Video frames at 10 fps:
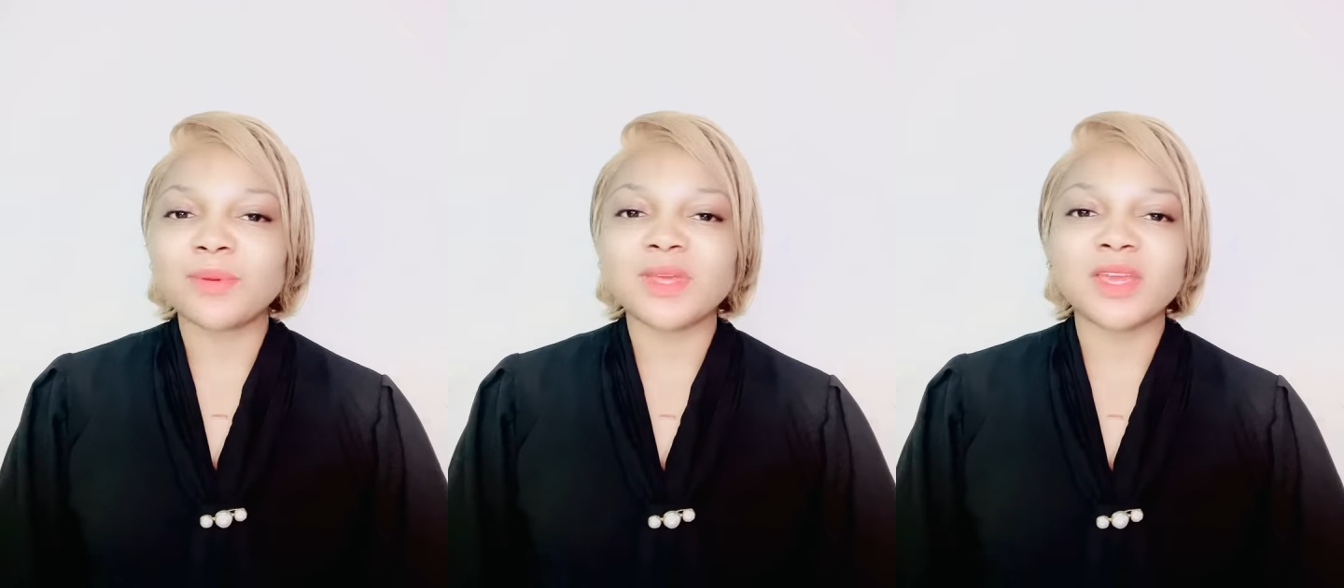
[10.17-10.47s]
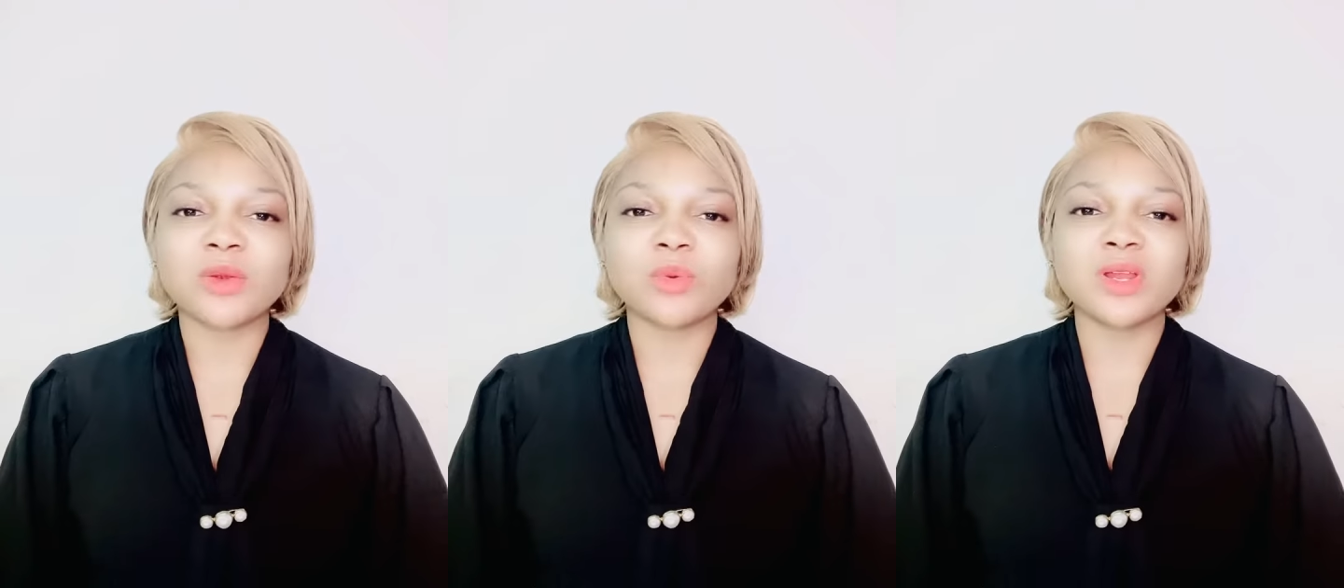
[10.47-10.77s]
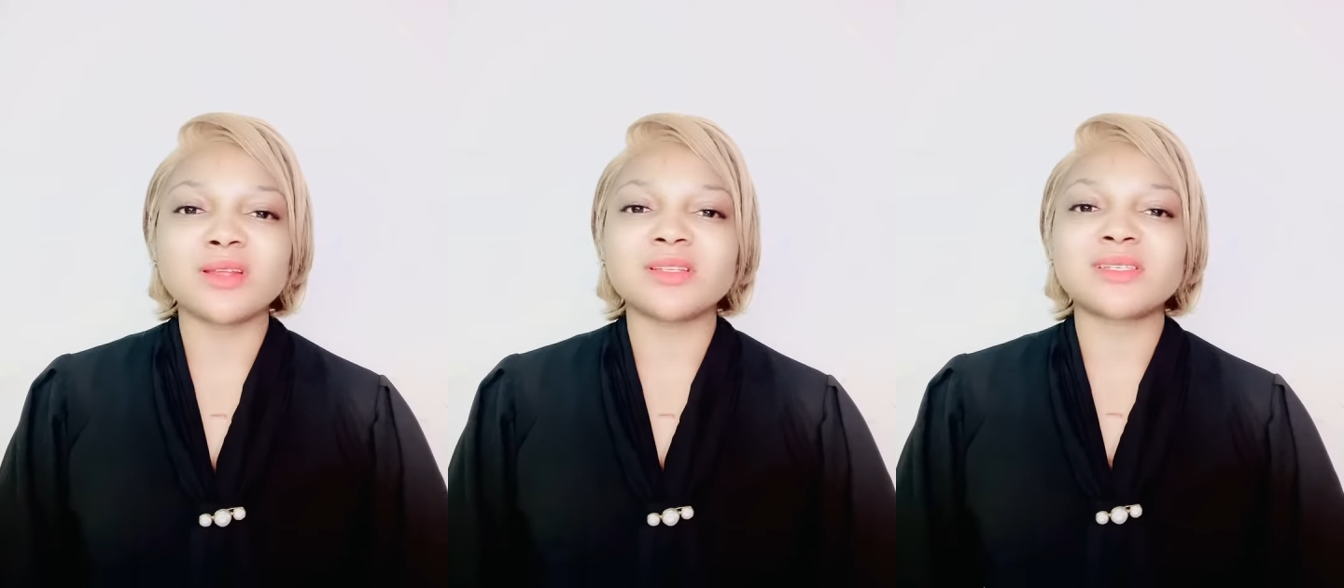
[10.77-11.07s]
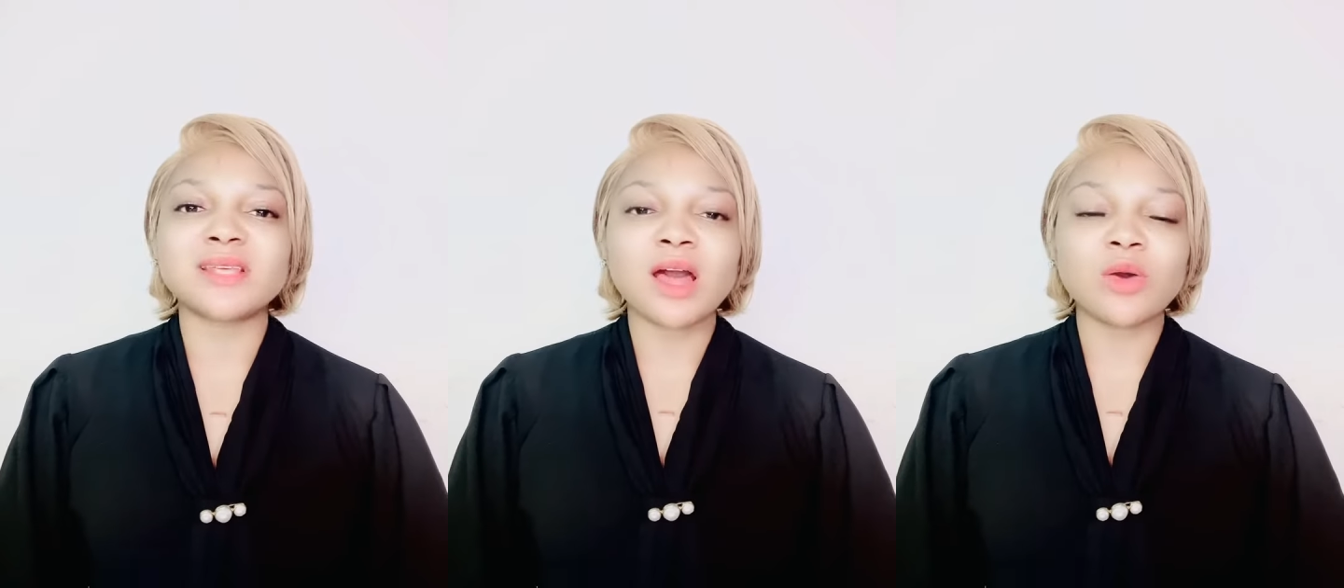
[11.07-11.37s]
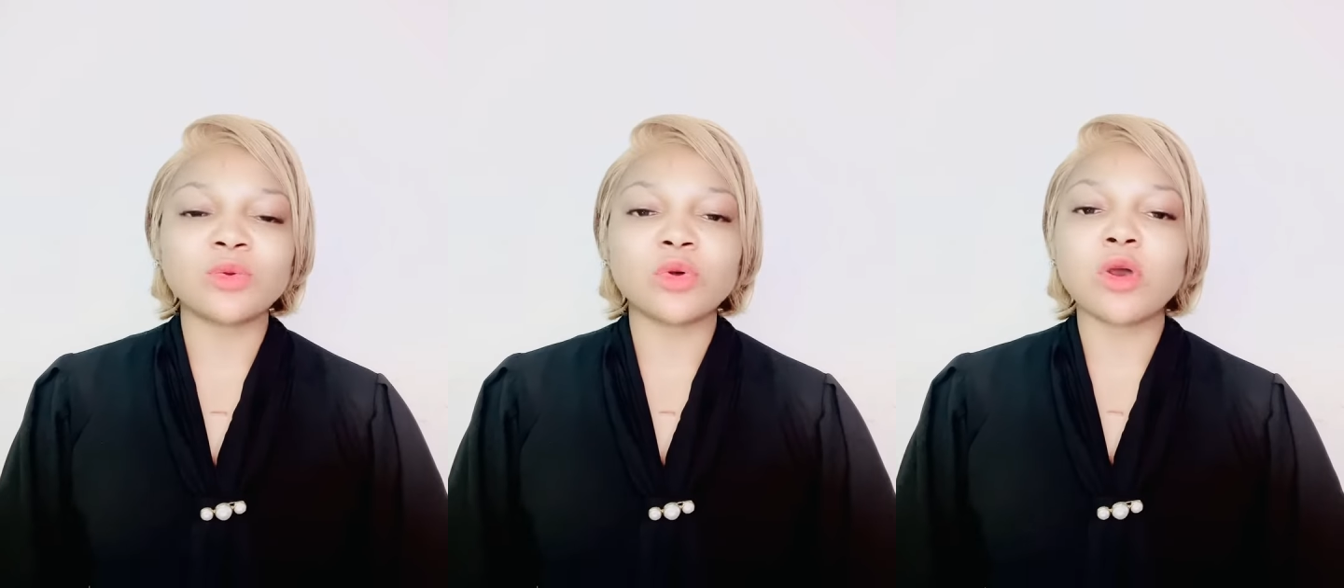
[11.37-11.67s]
hearing the
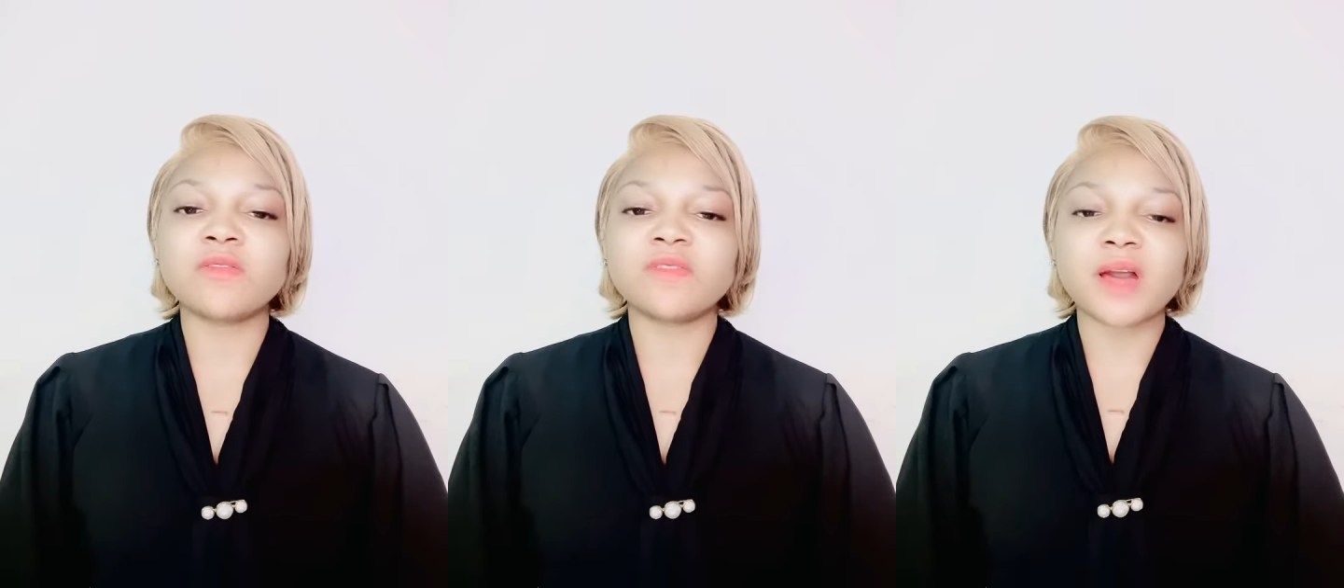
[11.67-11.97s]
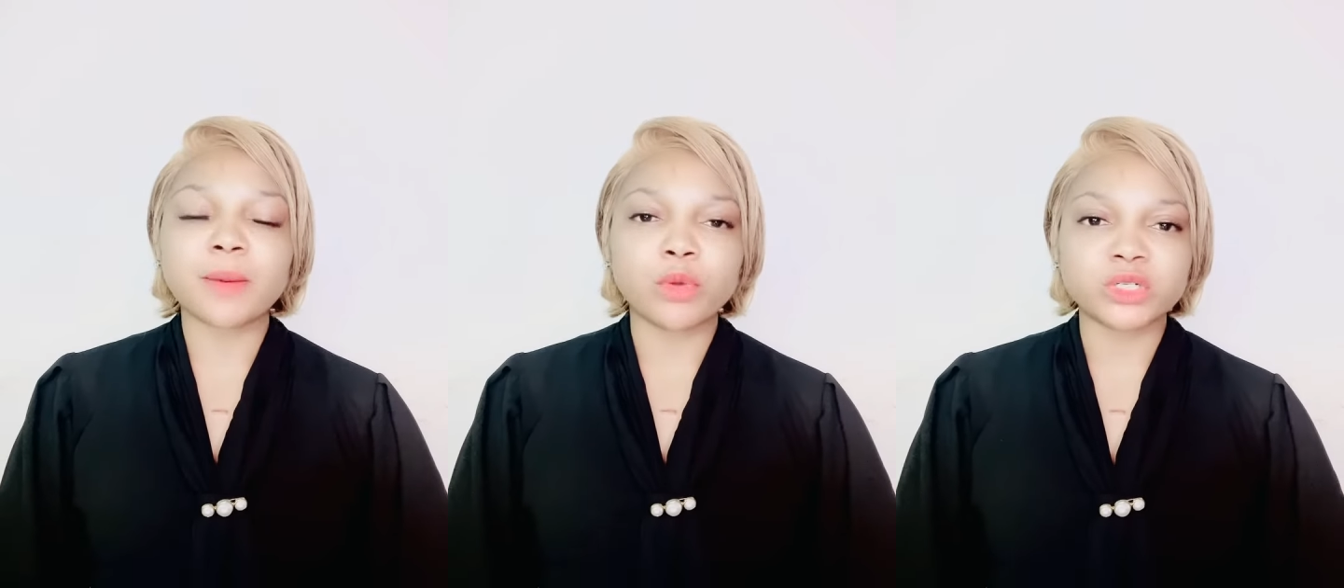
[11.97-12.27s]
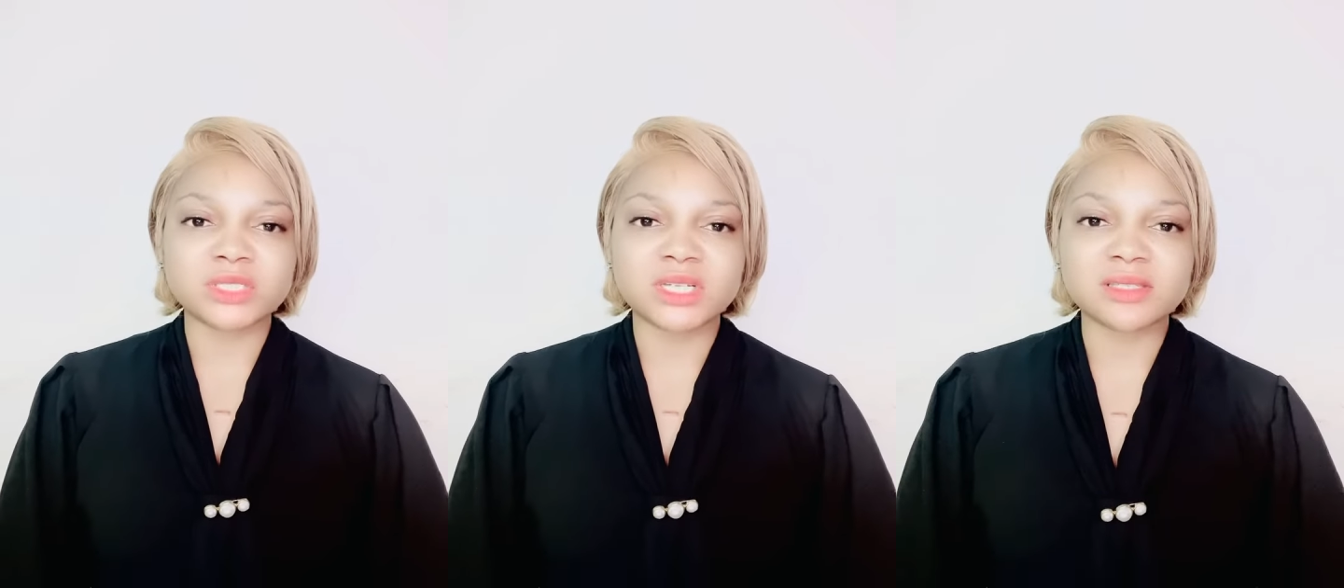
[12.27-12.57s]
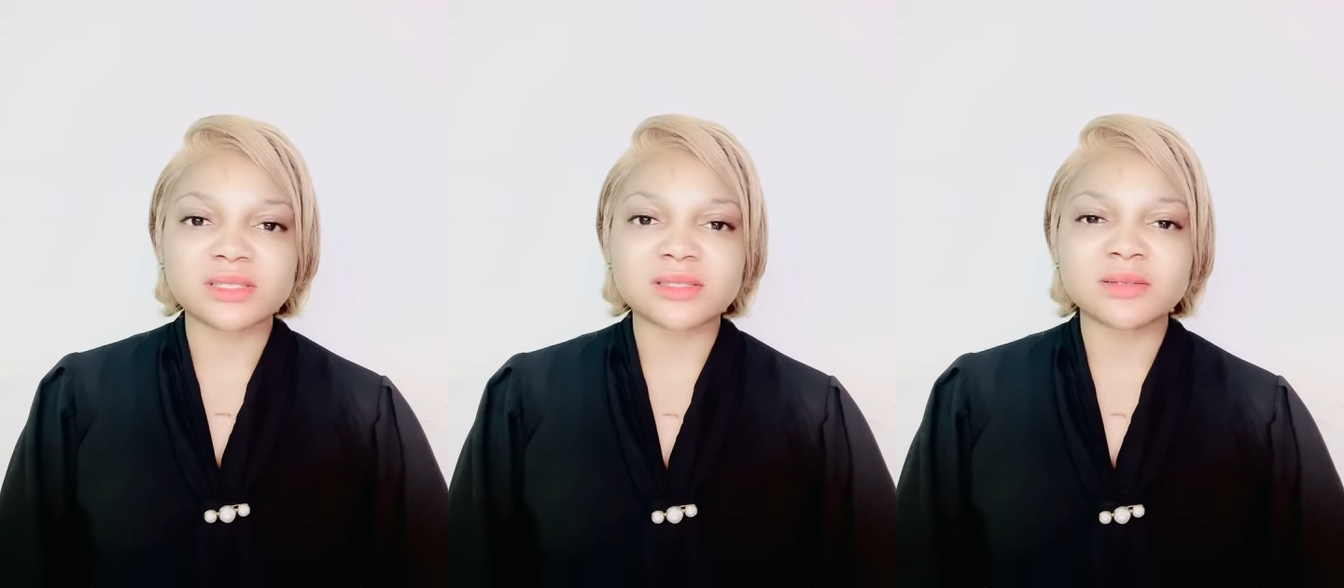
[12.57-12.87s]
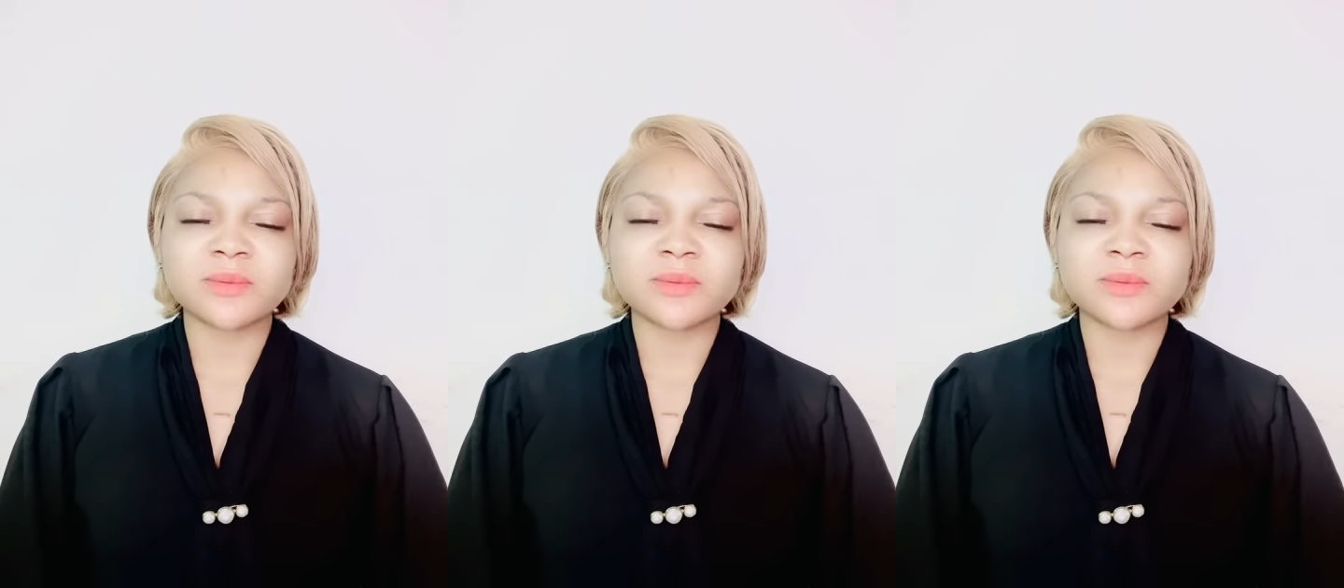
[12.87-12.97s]
sound of abundance,